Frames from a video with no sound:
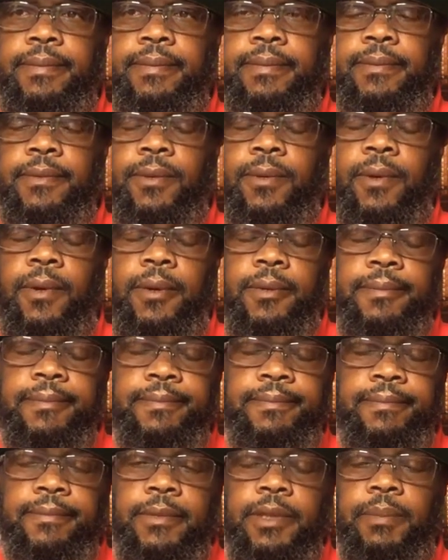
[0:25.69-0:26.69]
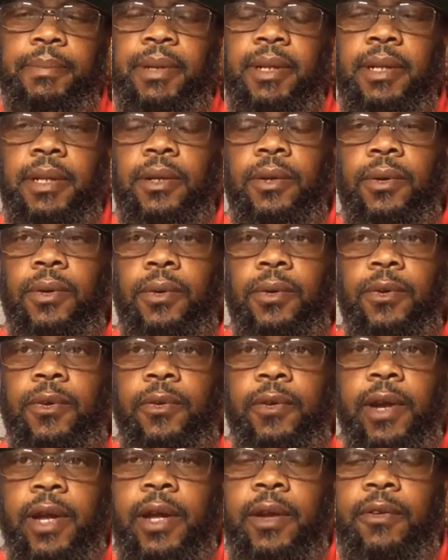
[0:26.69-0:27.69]
or the political
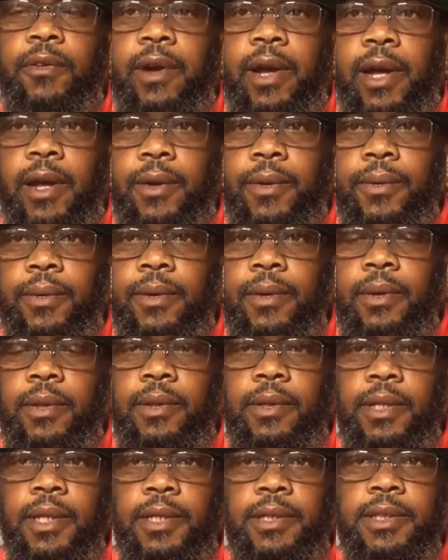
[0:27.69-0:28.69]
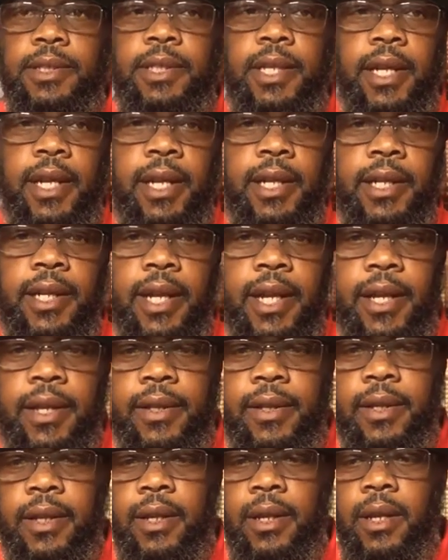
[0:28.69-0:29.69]
correct crowd that's saying that,
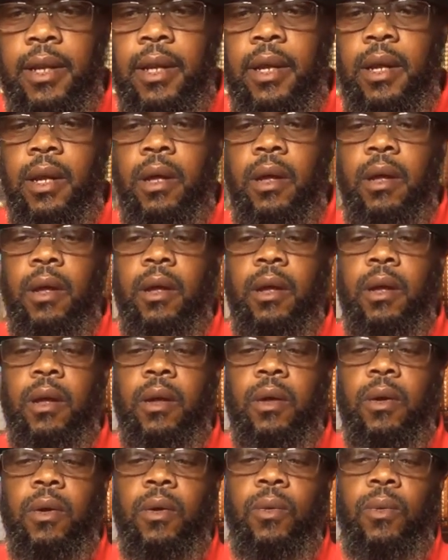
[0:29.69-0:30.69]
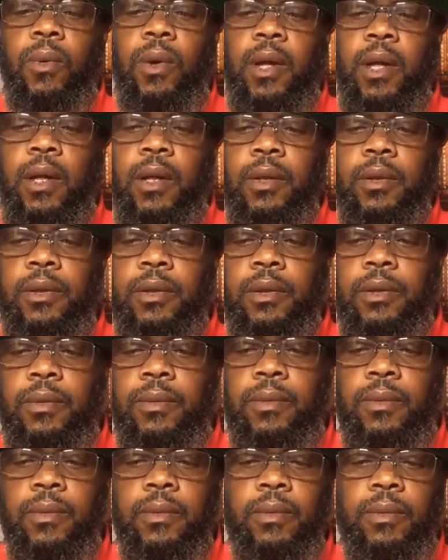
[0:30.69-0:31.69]
oh well,
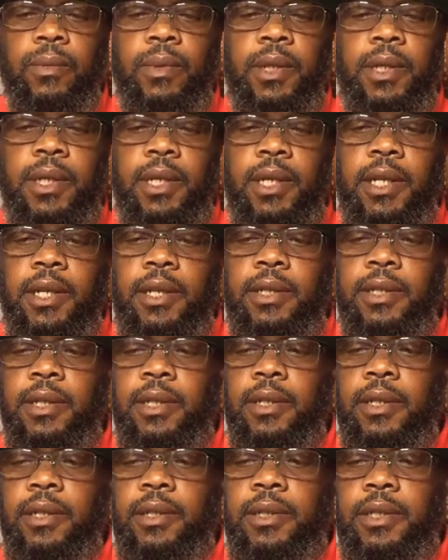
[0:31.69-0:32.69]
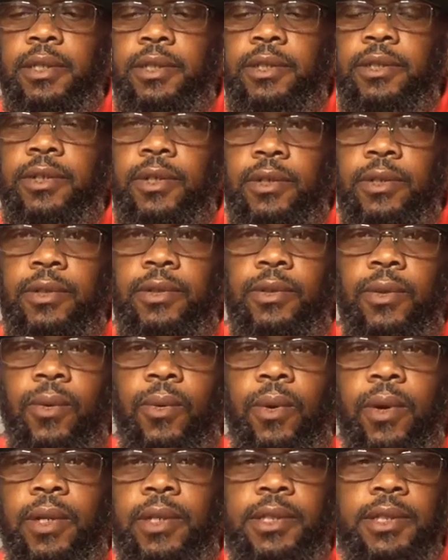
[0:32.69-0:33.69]
we need this certain
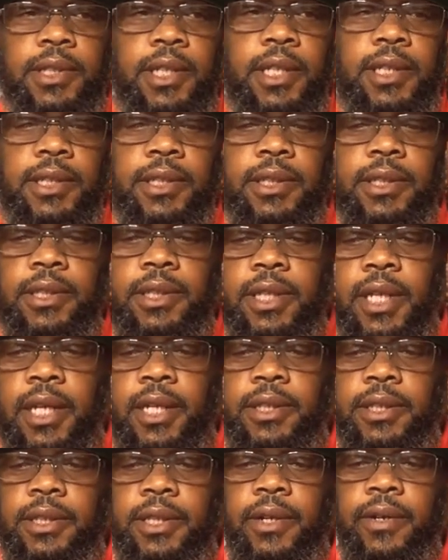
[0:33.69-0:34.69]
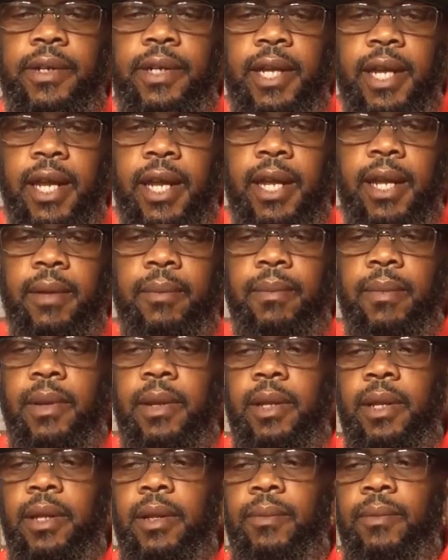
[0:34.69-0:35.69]
organization to change their name,
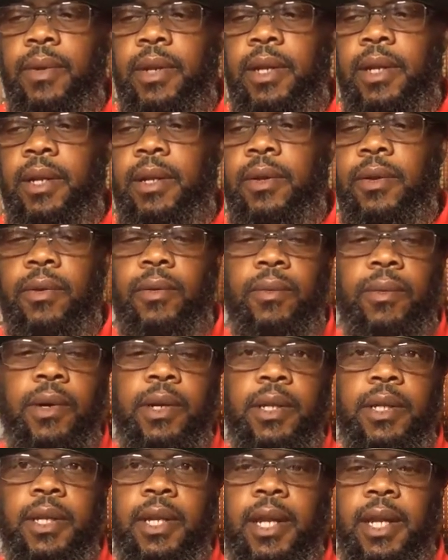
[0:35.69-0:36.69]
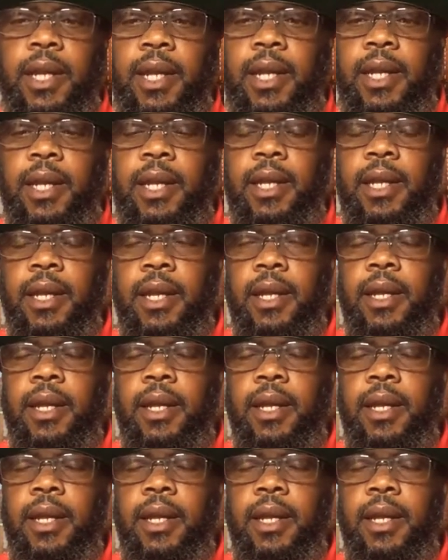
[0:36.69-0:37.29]
and we don't want any